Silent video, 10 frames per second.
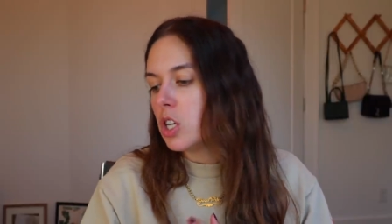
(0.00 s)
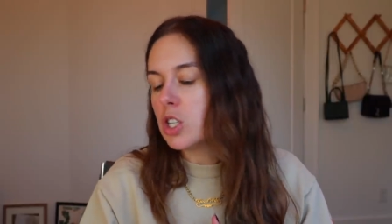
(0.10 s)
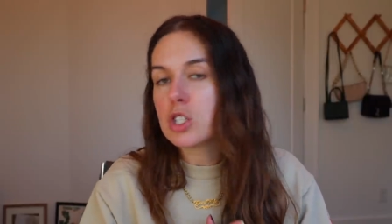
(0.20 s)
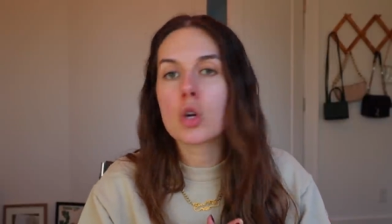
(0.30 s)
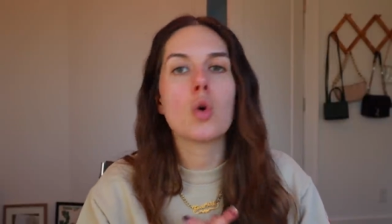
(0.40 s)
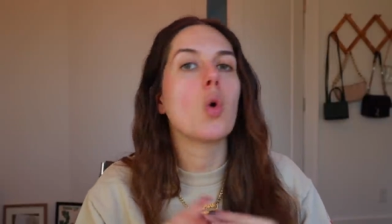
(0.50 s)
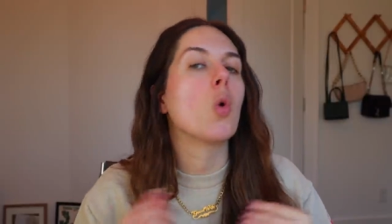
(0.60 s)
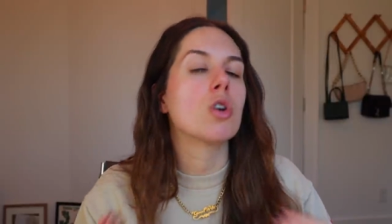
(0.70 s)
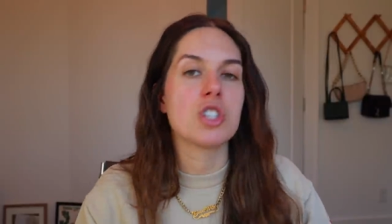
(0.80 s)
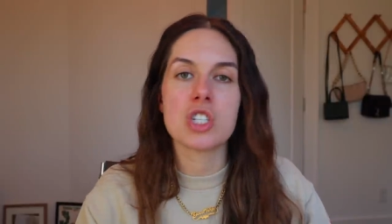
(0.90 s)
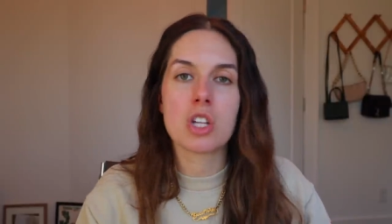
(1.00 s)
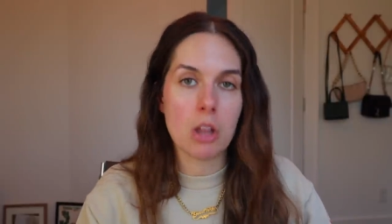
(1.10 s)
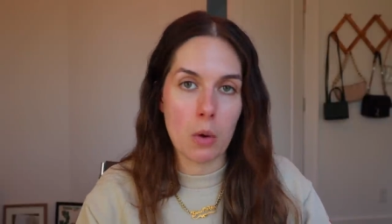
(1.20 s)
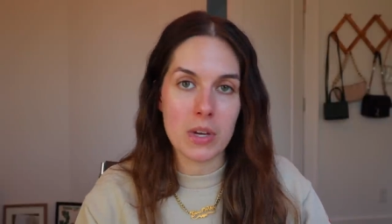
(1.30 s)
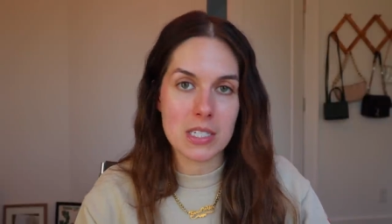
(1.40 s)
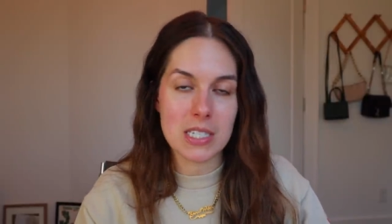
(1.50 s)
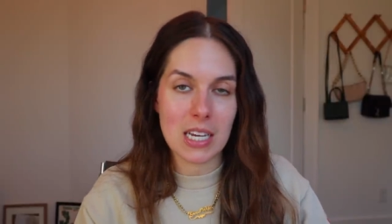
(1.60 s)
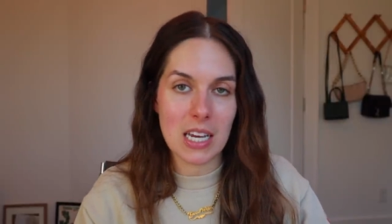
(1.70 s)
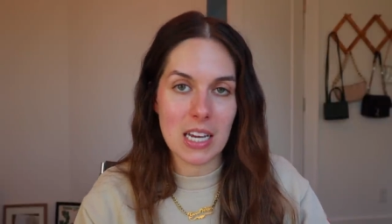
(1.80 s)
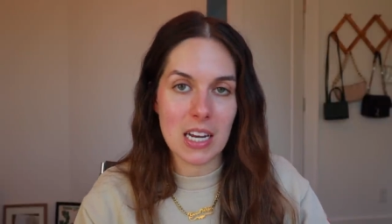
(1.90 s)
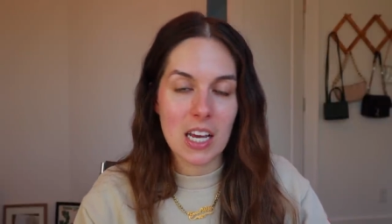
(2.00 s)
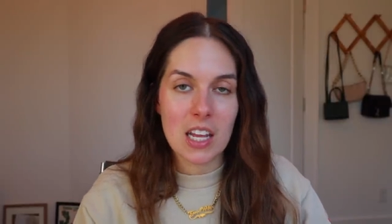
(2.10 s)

just gorgeous glowing skin